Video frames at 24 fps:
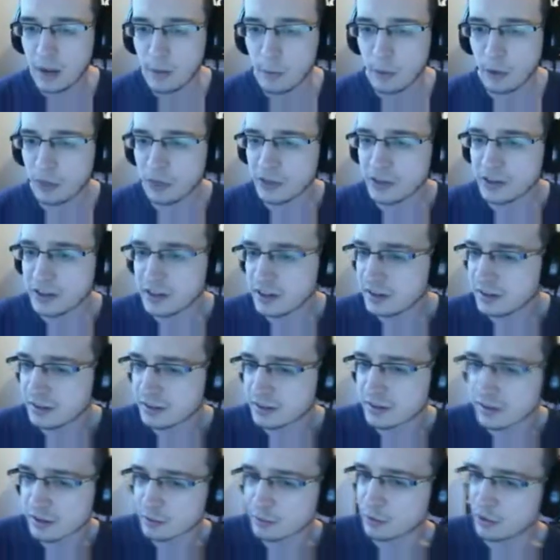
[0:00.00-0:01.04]
what the
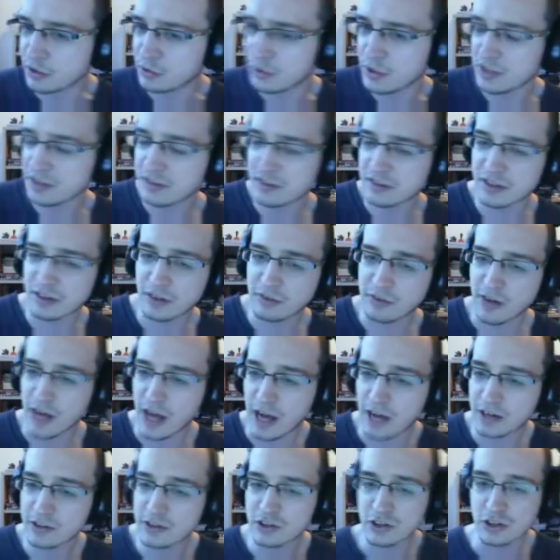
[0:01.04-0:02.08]
distances between stuff
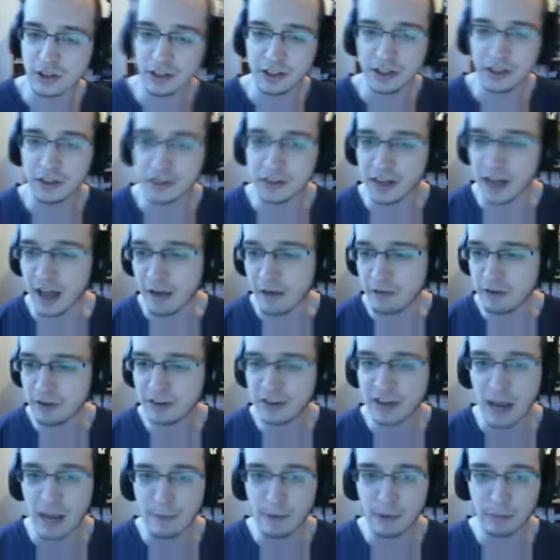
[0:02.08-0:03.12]
actually is. And every
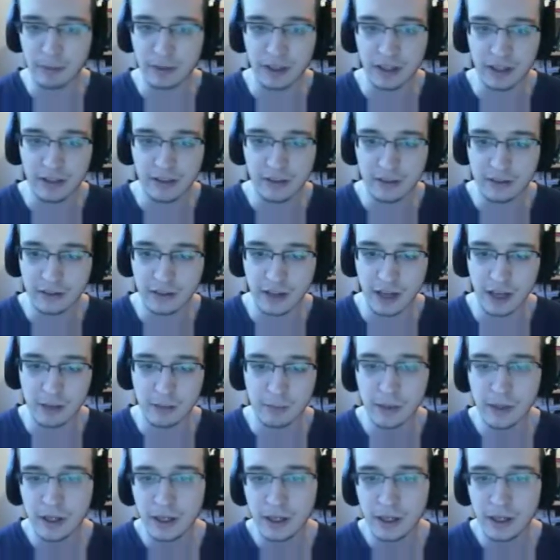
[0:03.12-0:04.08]
time I play this game,